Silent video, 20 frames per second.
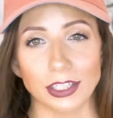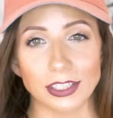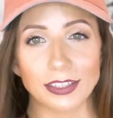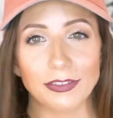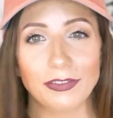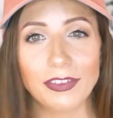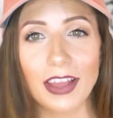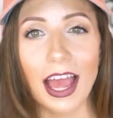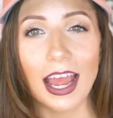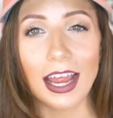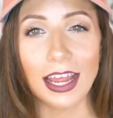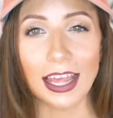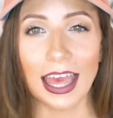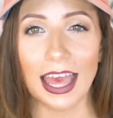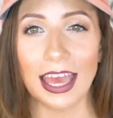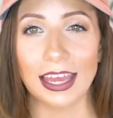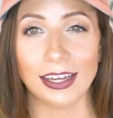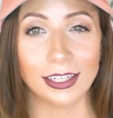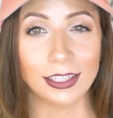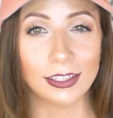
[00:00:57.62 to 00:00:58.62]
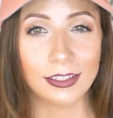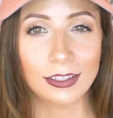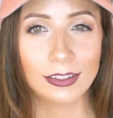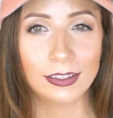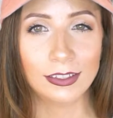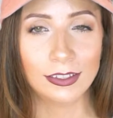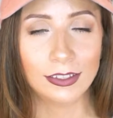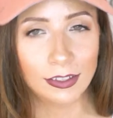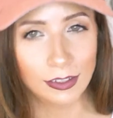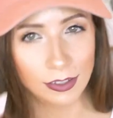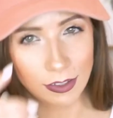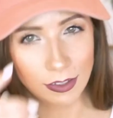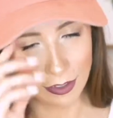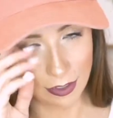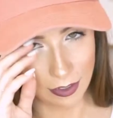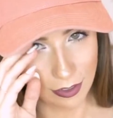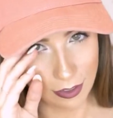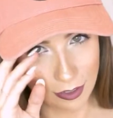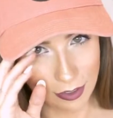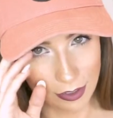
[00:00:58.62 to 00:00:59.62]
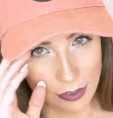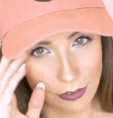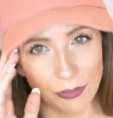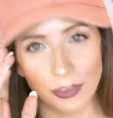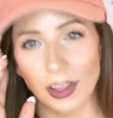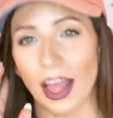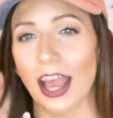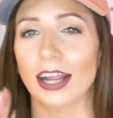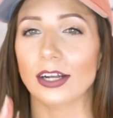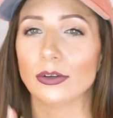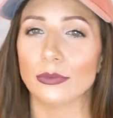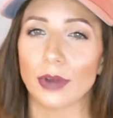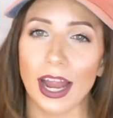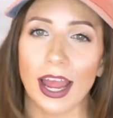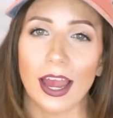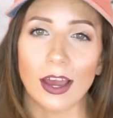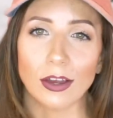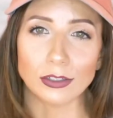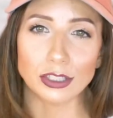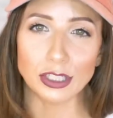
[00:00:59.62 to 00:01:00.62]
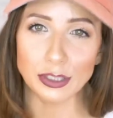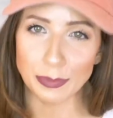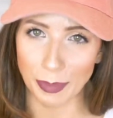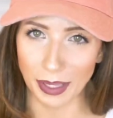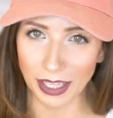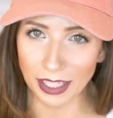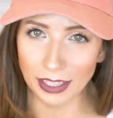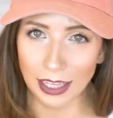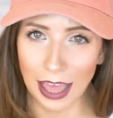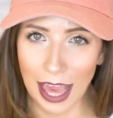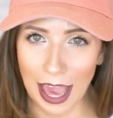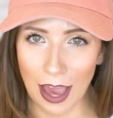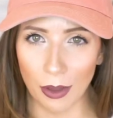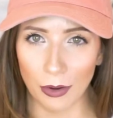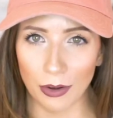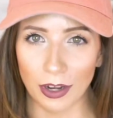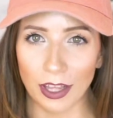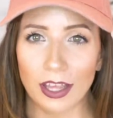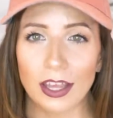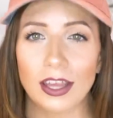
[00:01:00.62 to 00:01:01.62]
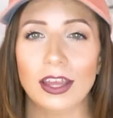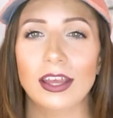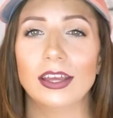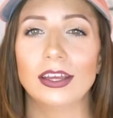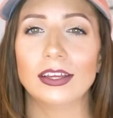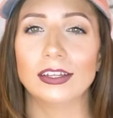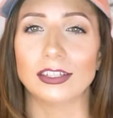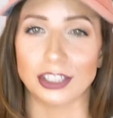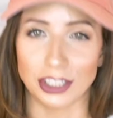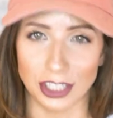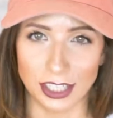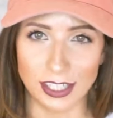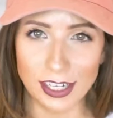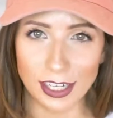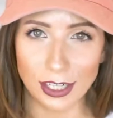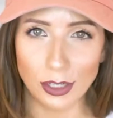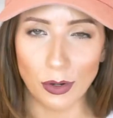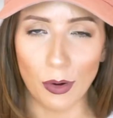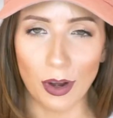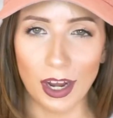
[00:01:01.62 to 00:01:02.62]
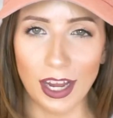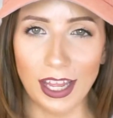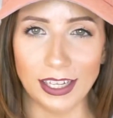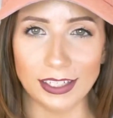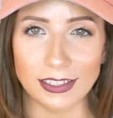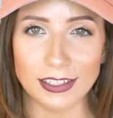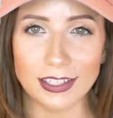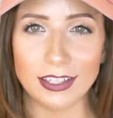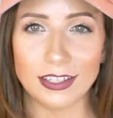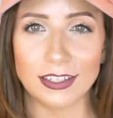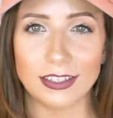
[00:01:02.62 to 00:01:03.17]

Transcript: a fly again, flying around, just being loud. Just ignore it.